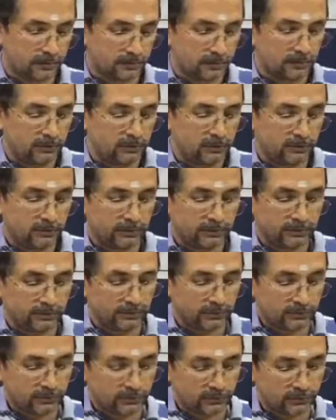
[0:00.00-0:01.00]
you're going
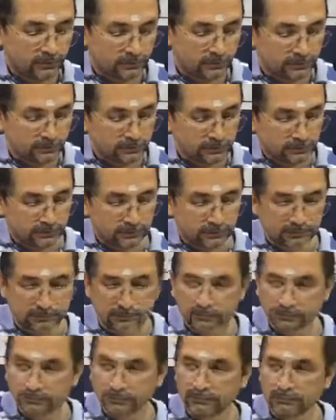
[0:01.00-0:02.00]
to
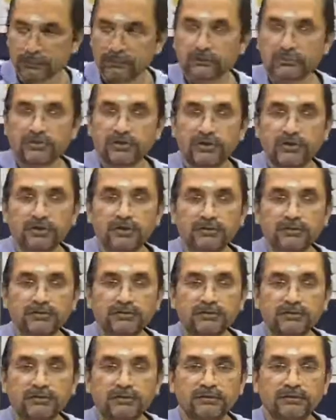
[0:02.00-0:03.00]
use your
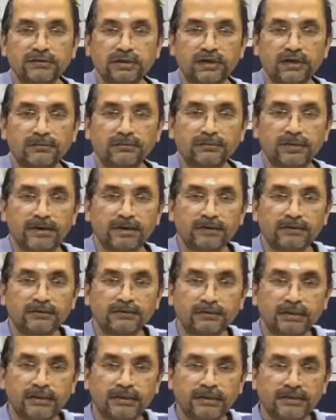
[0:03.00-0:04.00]
thumb and
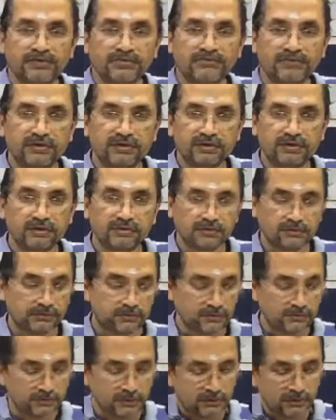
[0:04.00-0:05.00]
index finger.
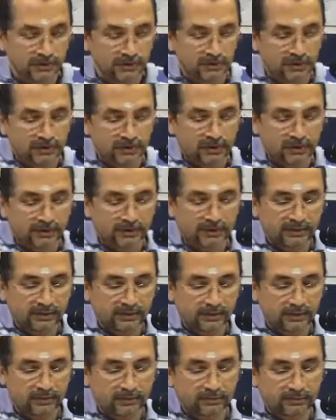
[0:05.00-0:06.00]
And then
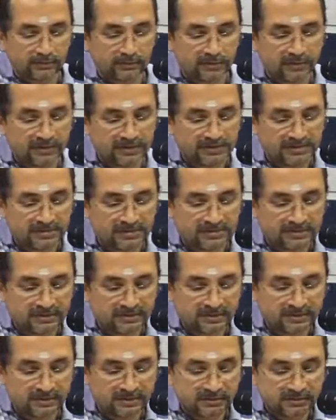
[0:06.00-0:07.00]
you're going to press
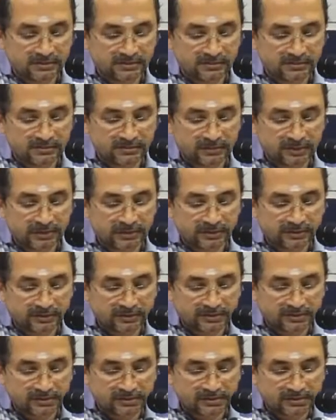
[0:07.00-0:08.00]
it like
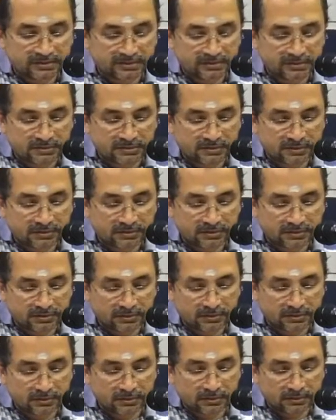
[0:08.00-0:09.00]
this
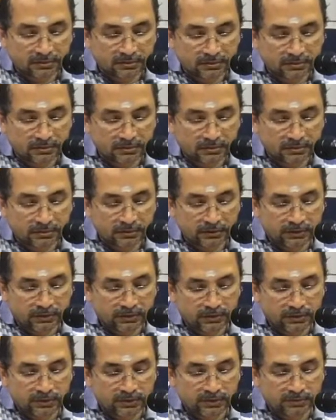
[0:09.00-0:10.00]

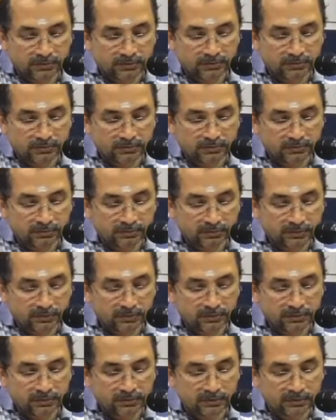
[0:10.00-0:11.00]
into
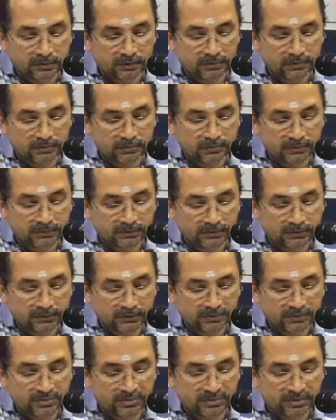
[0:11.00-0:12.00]

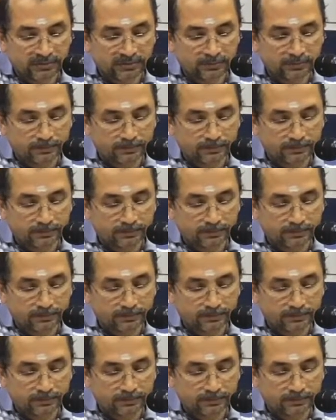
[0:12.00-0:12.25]
the shape.